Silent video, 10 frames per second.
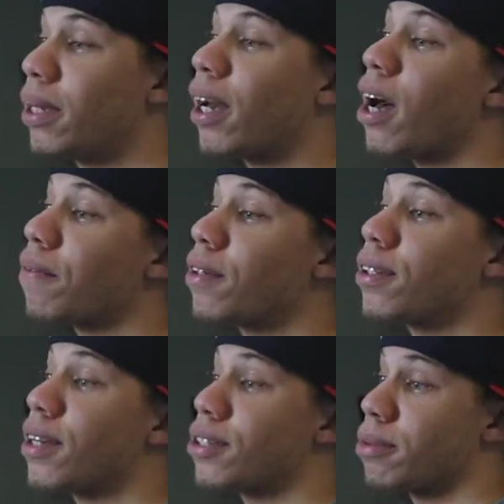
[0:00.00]
Be
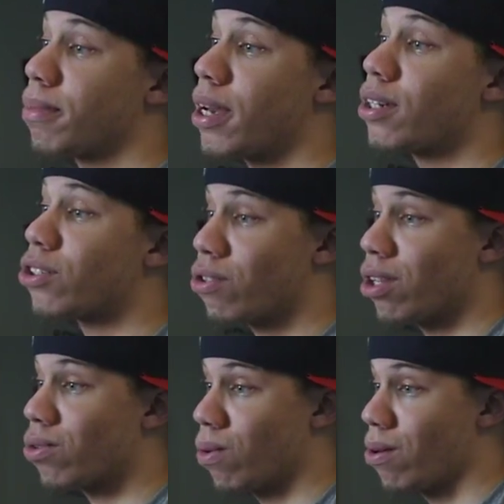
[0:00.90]
confident that your man is
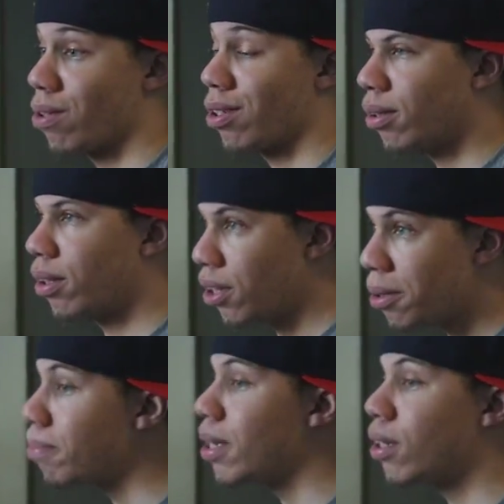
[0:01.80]
trustworthy.
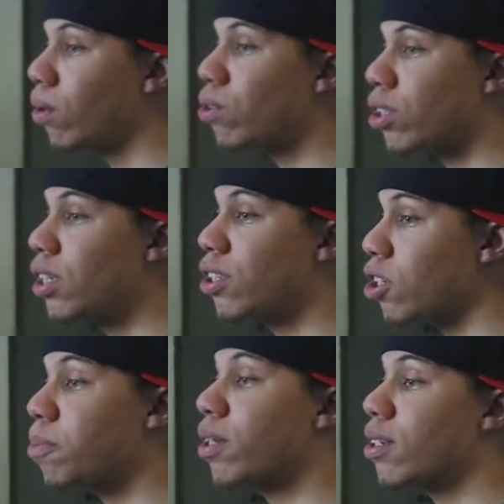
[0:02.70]
Good men don't cheat
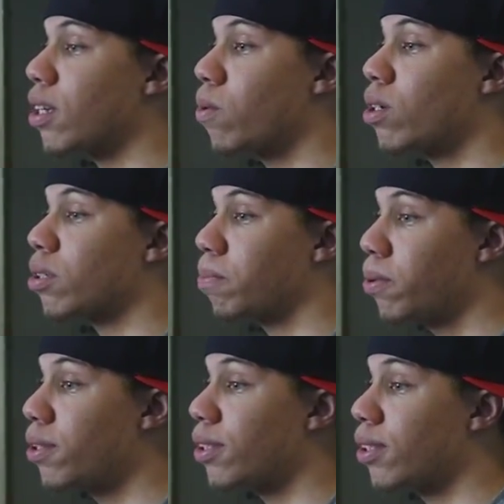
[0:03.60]
just because they want some
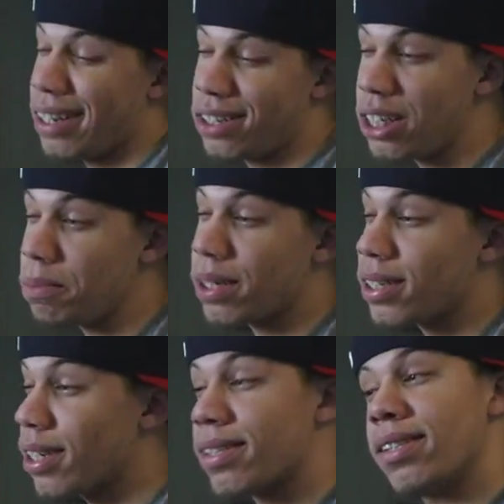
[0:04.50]
pussy. They cheat
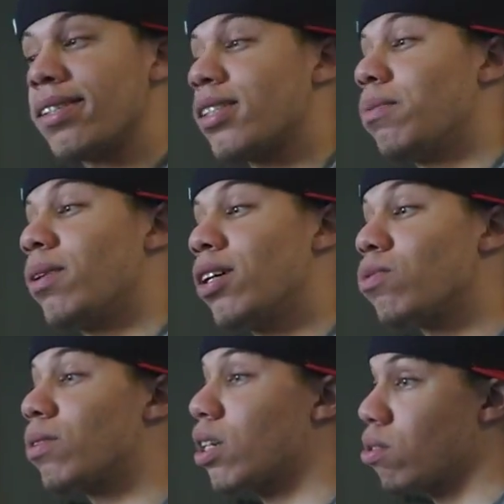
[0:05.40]
because they see in someone
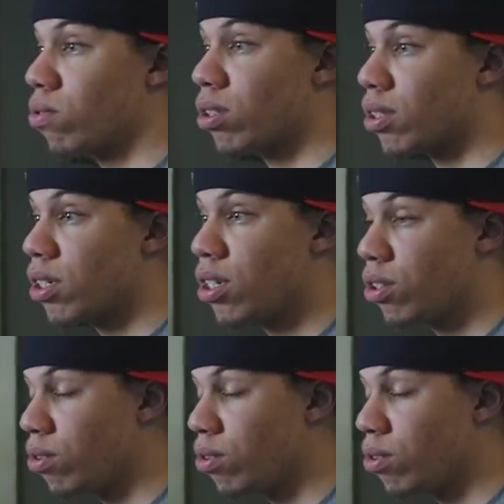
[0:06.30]
else what they used to see in